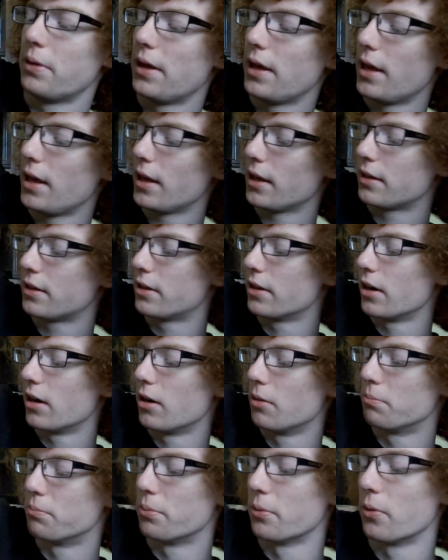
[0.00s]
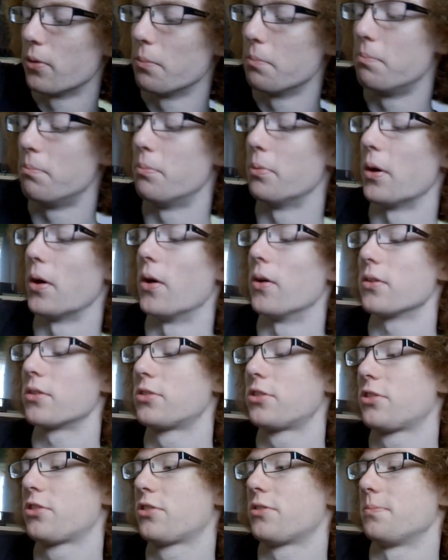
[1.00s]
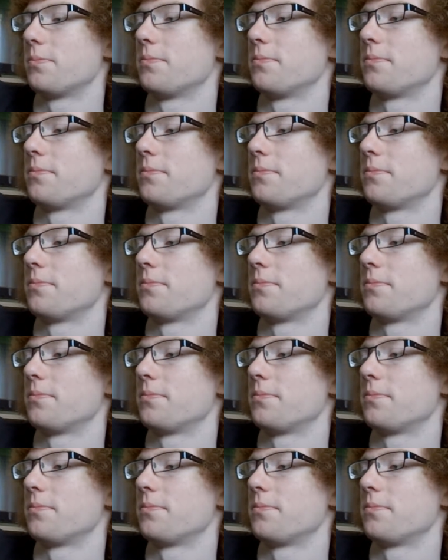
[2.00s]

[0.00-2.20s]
big cardboard box.